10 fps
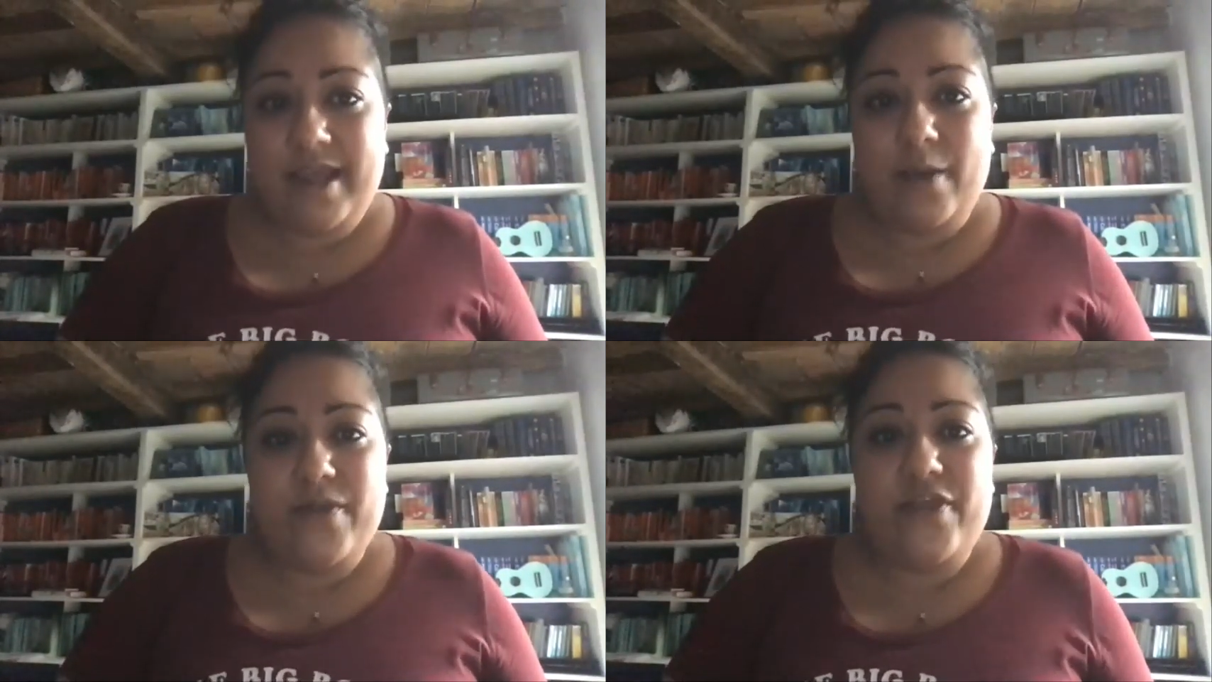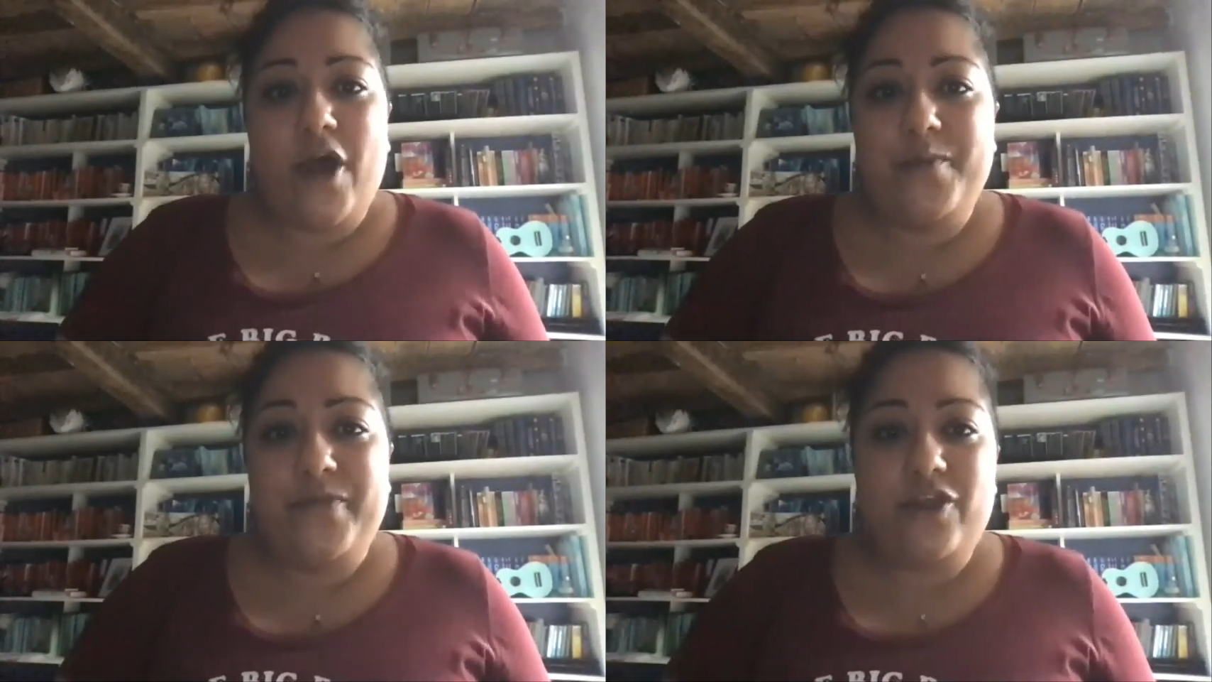and with the
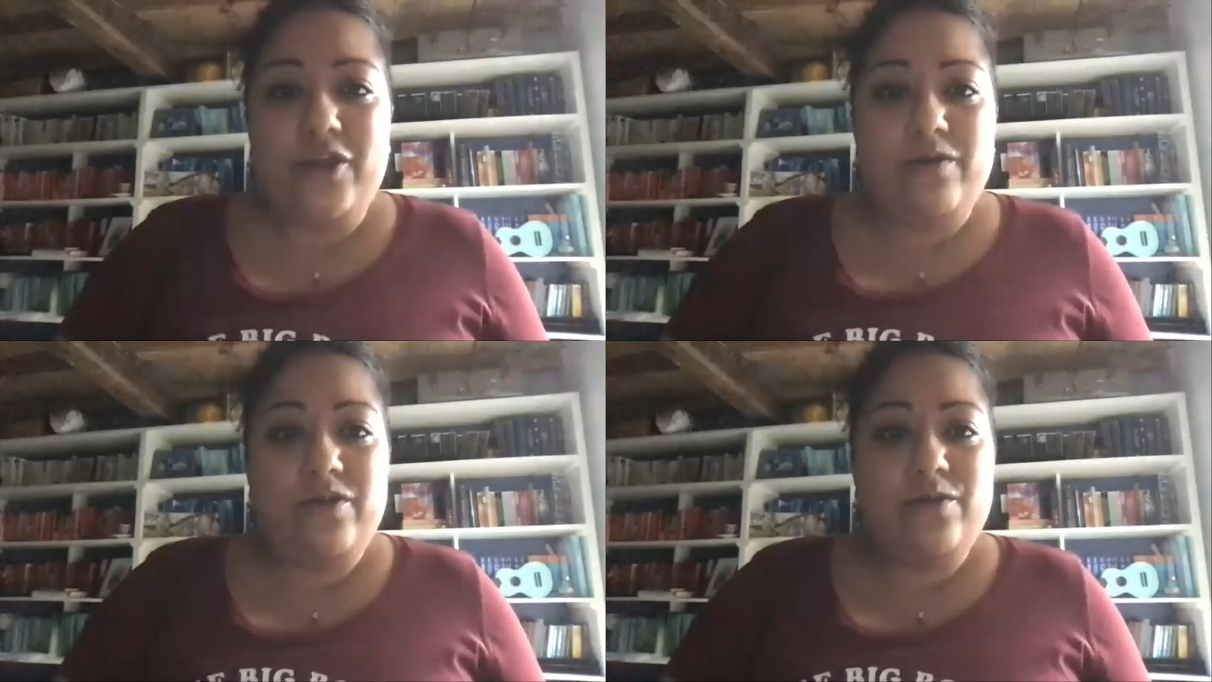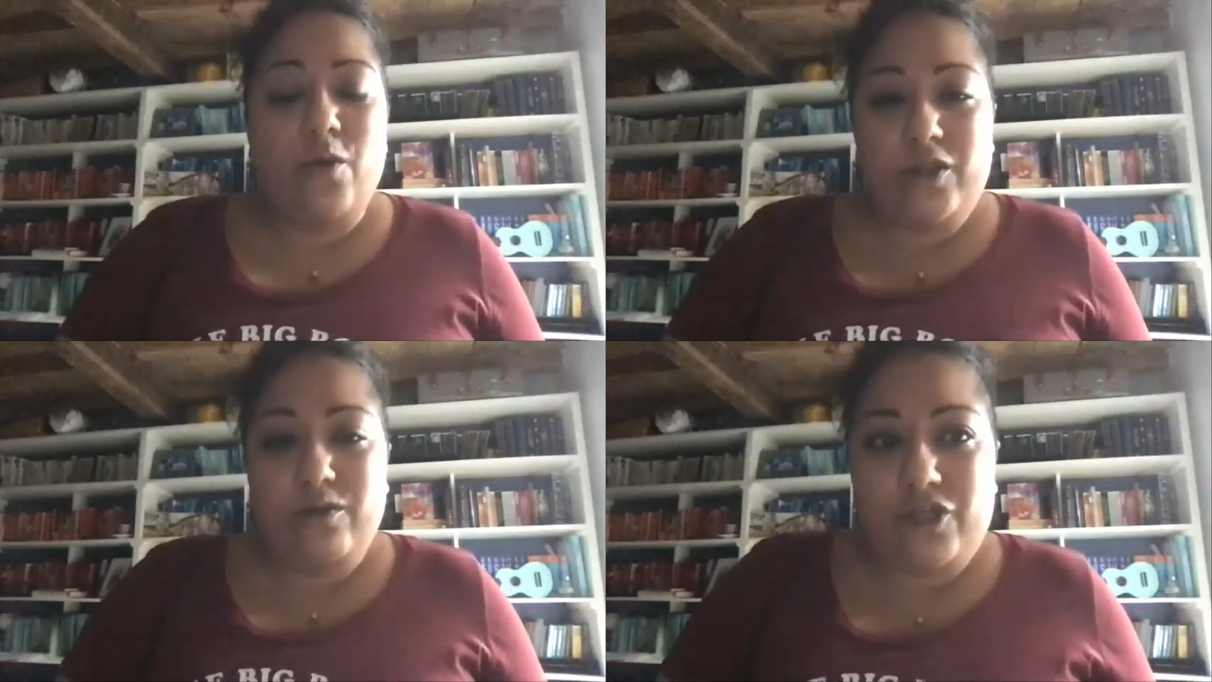hope that
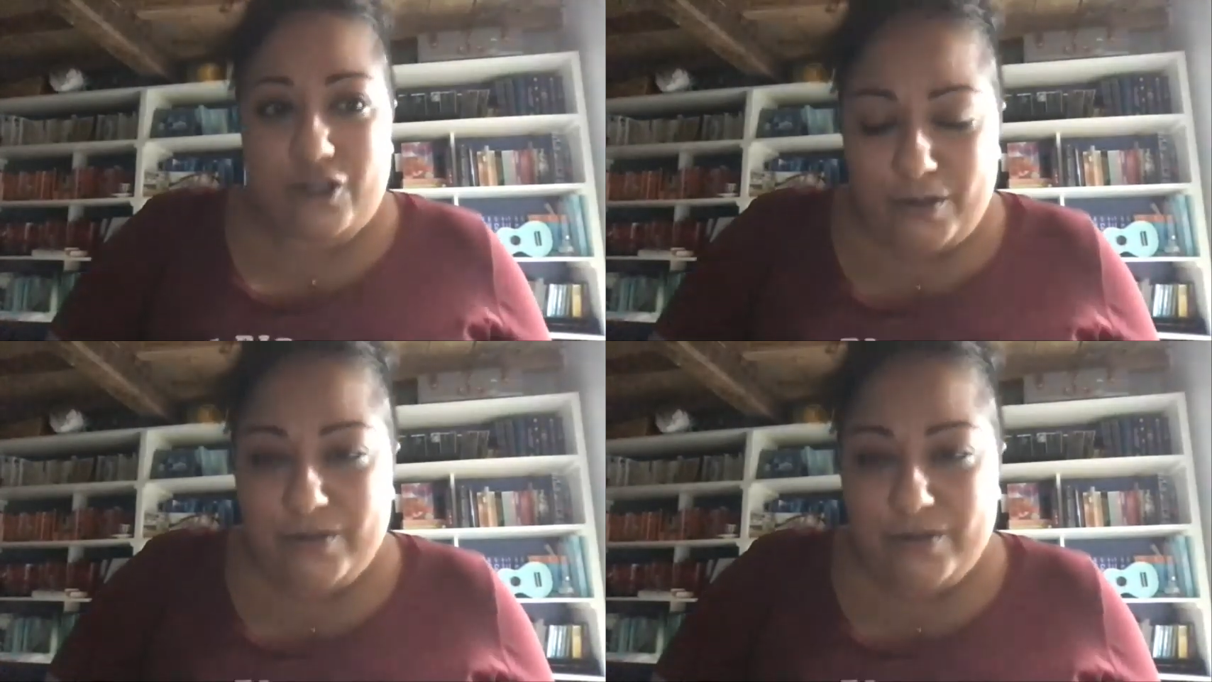what you choose